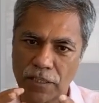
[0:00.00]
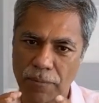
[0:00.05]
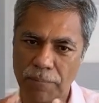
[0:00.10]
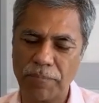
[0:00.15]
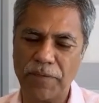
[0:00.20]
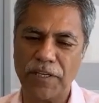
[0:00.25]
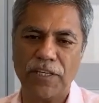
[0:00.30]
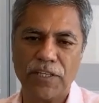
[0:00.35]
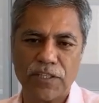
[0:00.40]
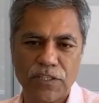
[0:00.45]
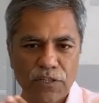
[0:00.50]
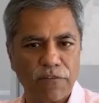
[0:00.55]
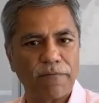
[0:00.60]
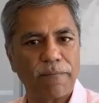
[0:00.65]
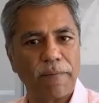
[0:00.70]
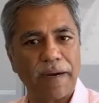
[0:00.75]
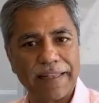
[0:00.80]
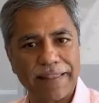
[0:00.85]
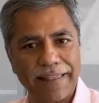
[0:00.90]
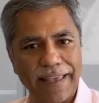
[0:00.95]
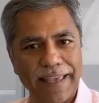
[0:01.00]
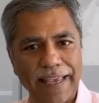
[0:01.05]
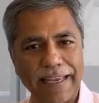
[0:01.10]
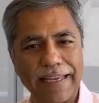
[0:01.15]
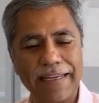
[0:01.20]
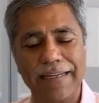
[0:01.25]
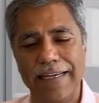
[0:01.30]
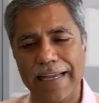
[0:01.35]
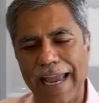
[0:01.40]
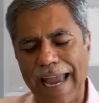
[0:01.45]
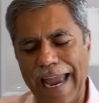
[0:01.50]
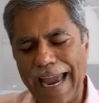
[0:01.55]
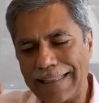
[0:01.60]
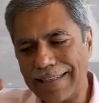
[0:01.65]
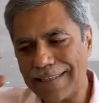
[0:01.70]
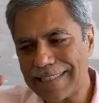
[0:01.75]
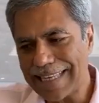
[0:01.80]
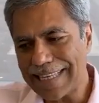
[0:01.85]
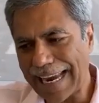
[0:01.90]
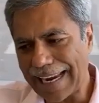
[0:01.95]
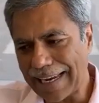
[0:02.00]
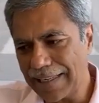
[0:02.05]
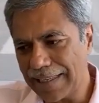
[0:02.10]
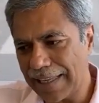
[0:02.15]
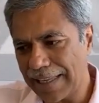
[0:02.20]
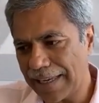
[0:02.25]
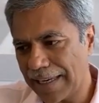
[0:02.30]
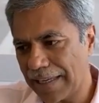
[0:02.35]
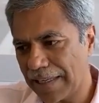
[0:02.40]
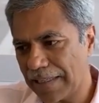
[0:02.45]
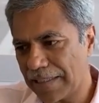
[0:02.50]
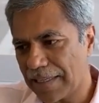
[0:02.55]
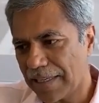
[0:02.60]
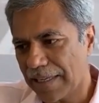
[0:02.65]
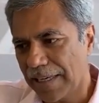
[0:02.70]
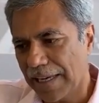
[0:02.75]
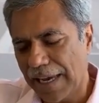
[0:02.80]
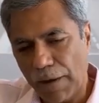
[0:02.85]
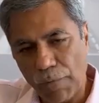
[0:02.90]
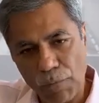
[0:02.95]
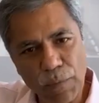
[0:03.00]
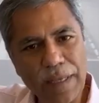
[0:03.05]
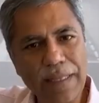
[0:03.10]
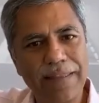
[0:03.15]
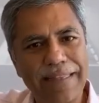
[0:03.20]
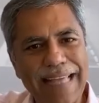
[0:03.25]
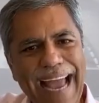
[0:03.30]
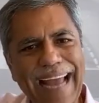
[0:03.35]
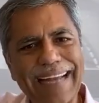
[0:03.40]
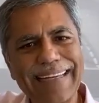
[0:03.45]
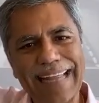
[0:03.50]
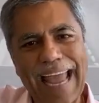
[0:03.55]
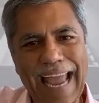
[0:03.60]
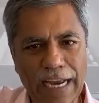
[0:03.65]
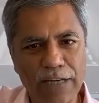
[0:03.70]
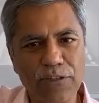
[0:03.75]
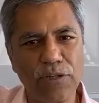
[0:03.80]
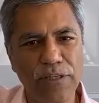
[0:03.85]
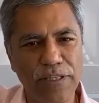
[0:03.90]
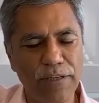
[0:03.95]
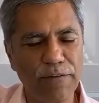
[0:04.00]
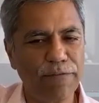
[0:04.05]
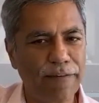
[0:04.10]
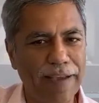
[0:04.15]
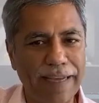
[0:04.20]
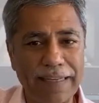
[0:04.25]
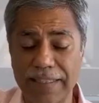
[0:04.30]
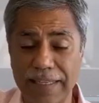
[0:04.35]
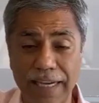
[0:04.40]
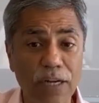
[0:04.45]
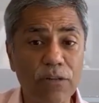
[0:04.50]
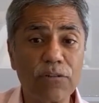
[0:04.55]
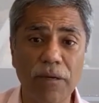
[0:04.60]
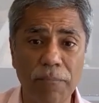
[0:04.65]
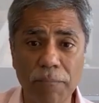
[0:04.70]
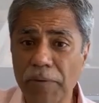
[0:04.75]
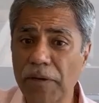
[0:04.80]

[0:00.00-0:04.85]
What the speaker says: piece of my thing? And the second thing is, will that actually affect the outcome?